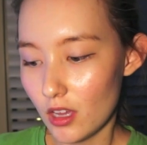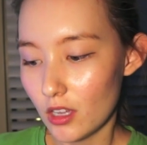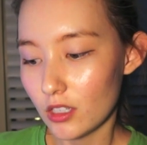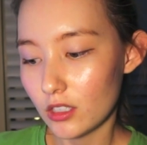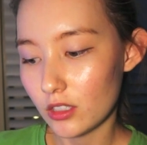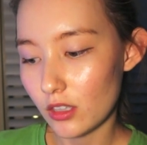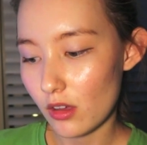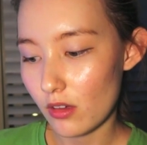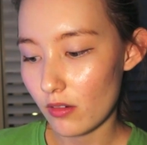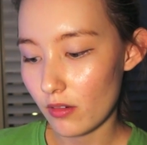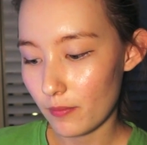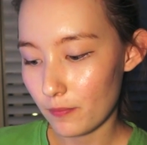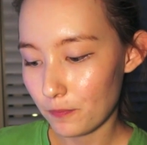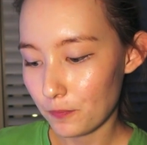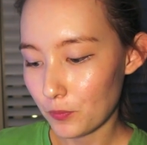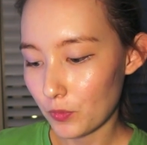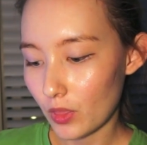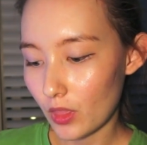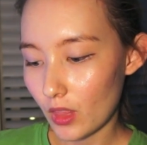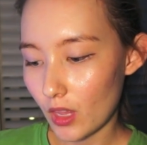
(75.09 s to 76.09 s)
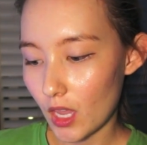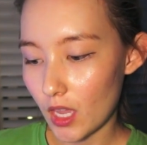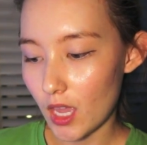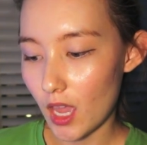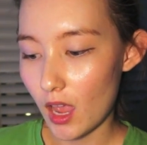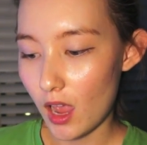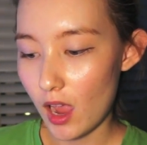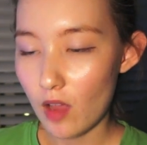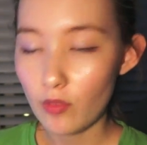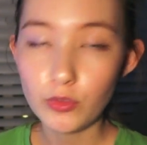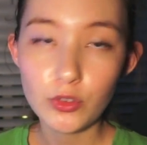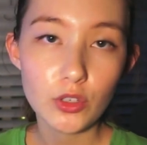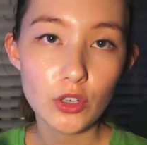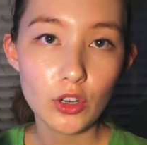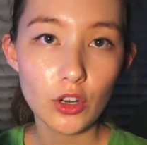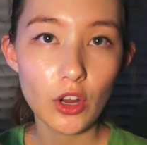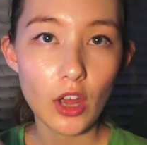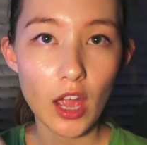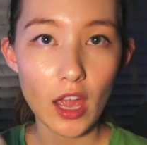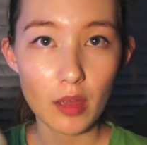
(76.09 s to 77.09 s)
So yeah, after
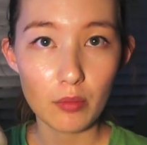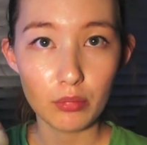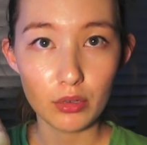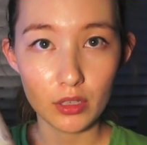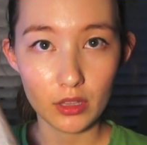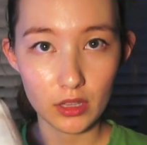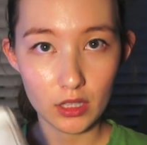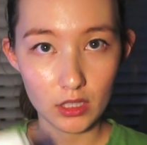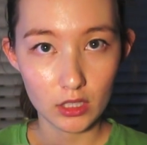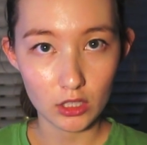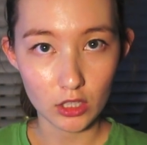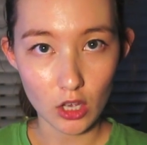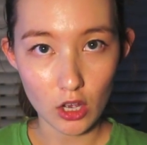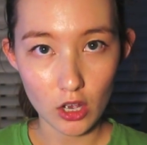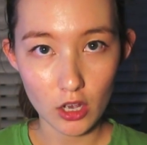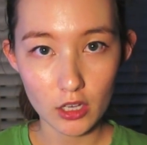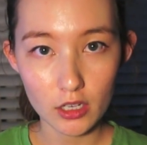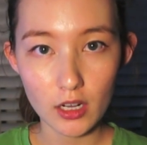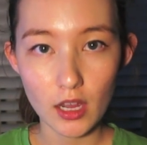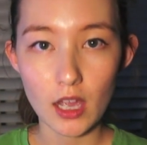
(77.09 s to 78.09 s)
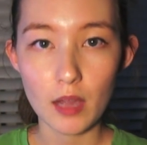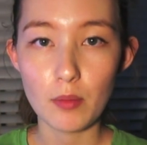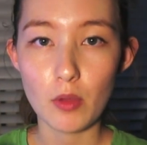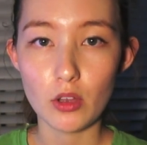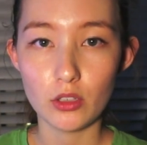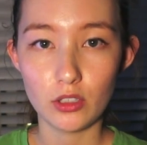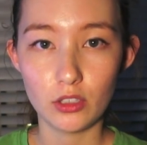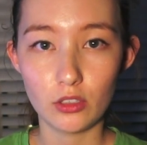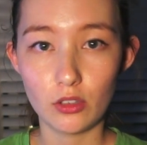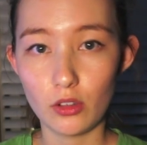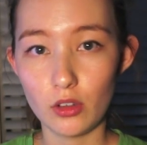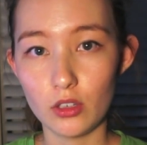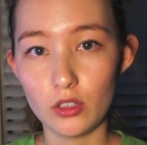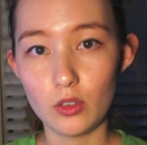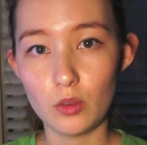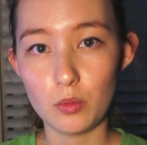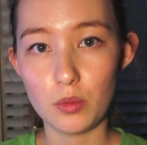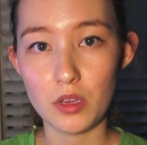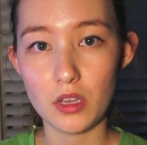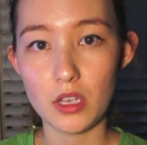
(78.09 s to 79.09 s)
I put this on, I'm also going
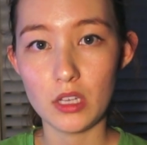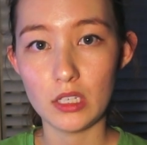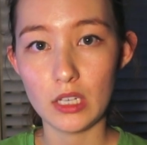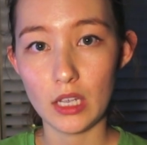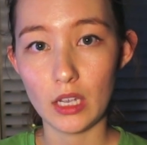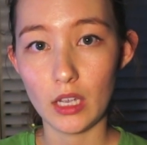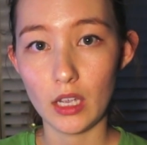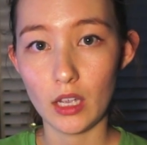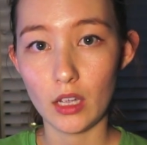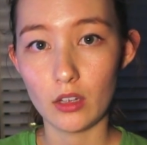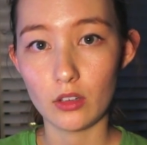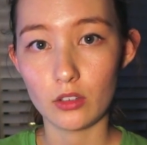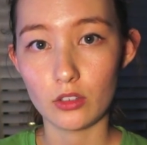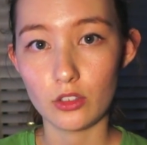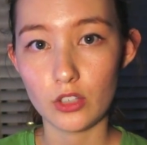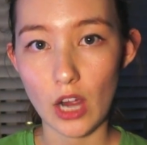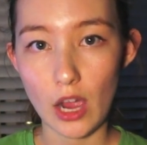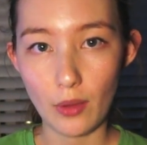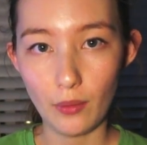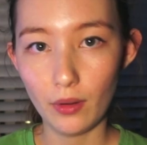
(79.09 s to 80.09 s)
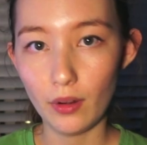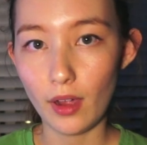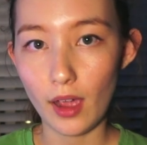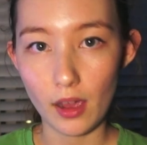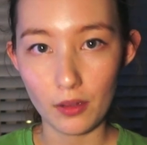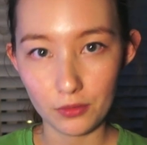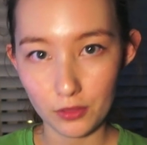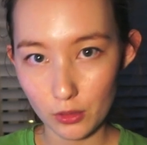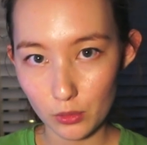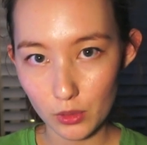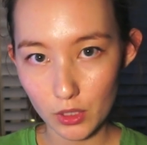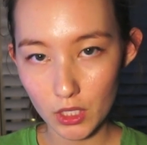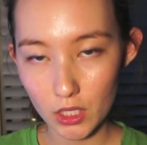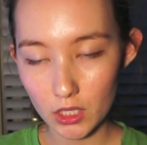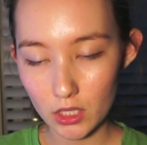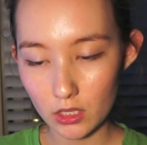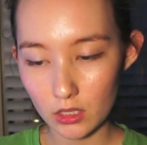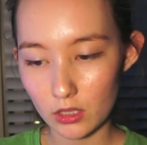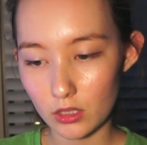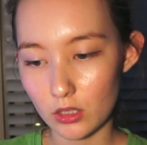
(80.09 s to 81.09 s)
to be taking a shower
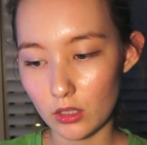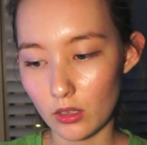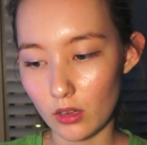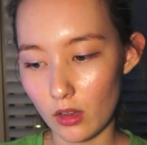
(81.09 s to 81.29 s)
afterwards.